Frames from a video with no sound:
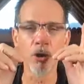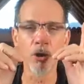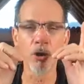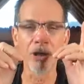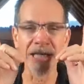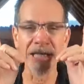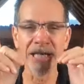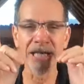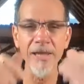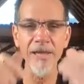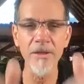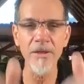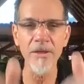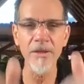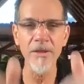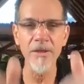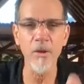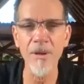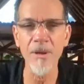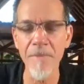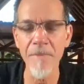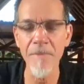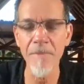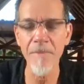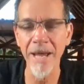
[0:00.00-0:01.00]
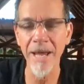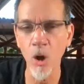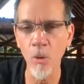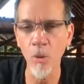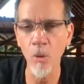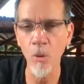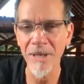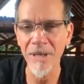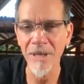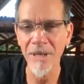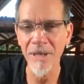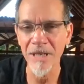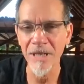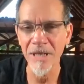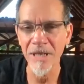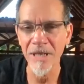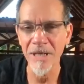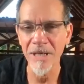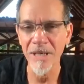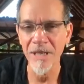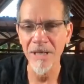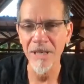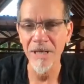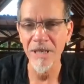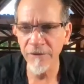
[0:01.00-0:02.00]
you can either remain open
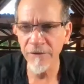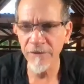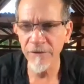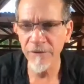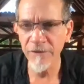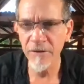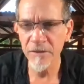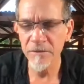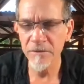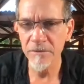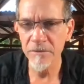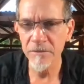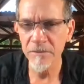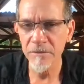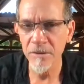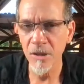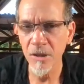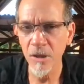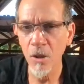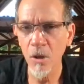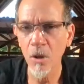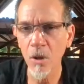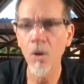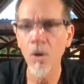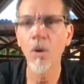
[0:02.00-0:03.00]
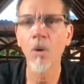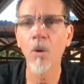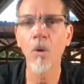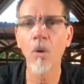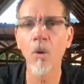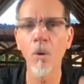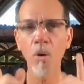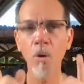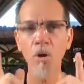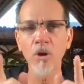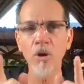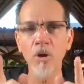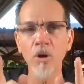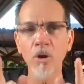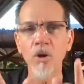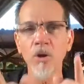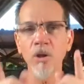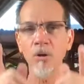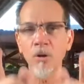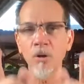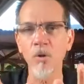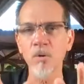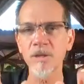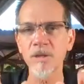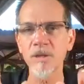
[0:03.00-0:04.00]
as love or
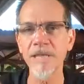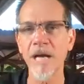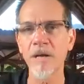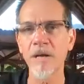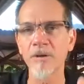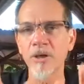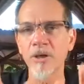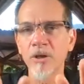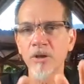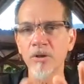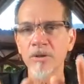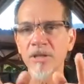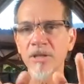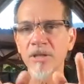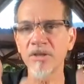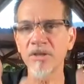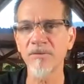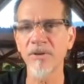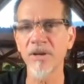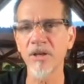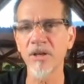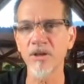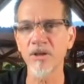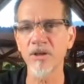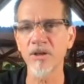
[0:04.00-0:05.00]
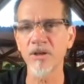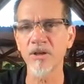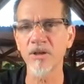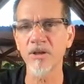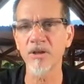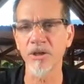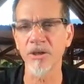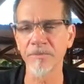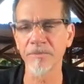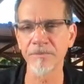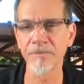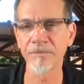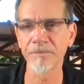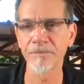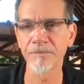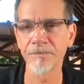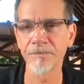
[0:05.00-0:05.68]
you can close down in your dysfunction.